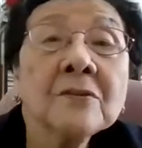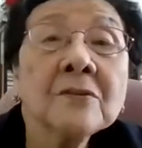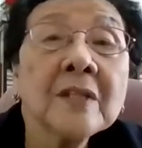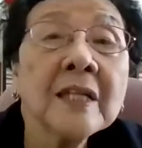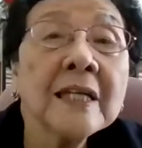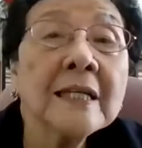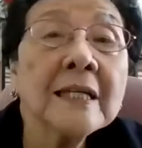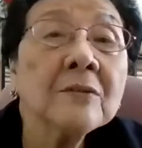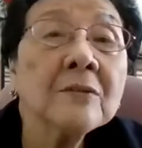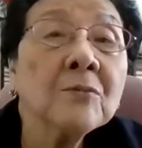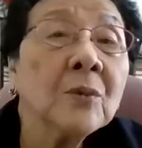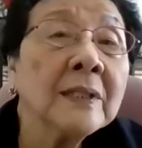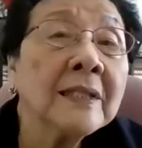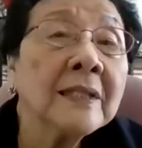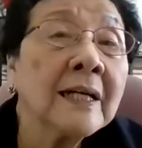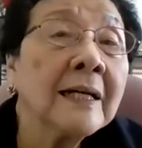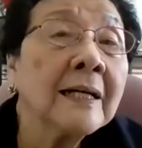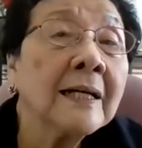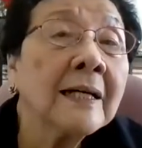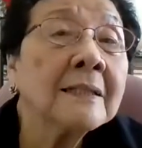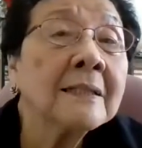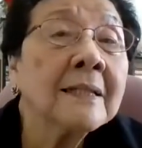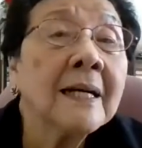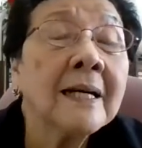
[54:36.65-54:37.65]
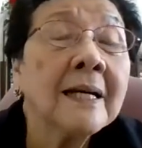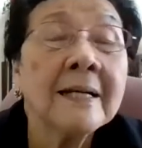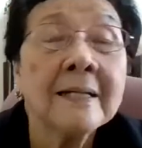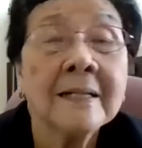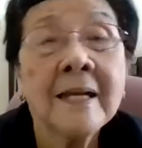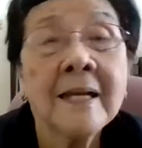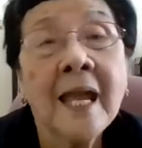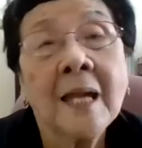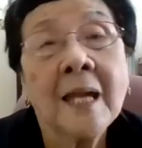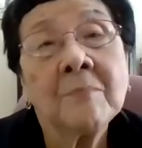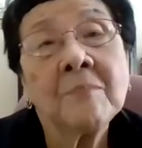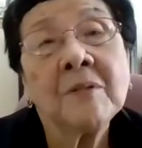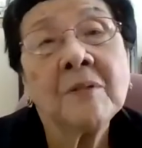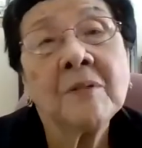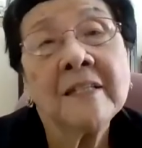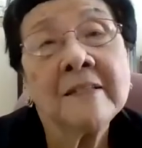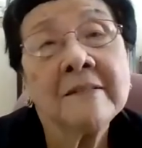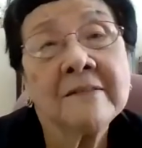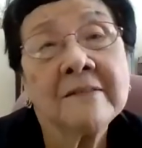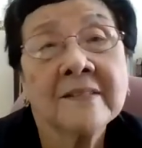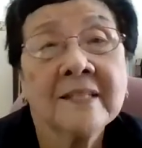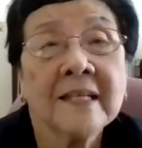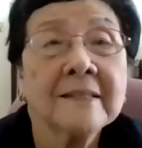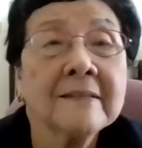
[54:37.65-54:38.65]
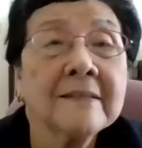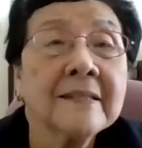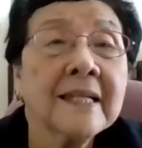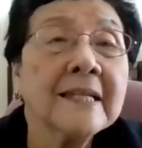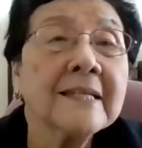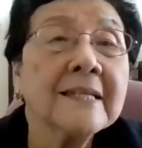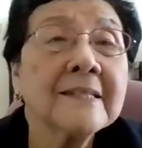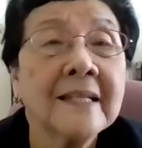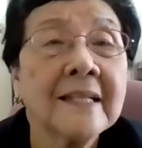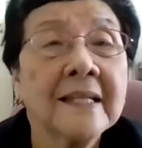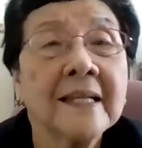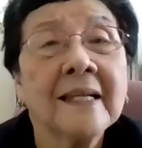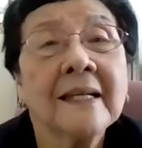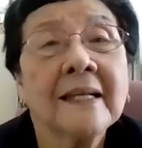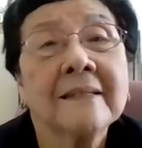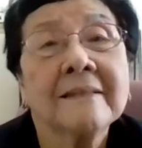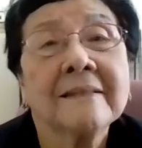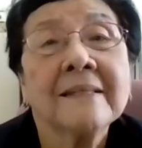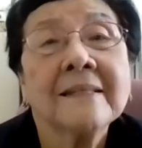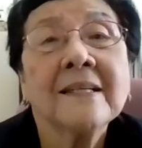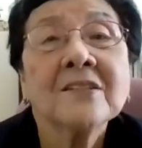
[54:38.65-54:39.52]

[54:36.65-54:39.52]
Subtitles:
think what are her habits and things like that.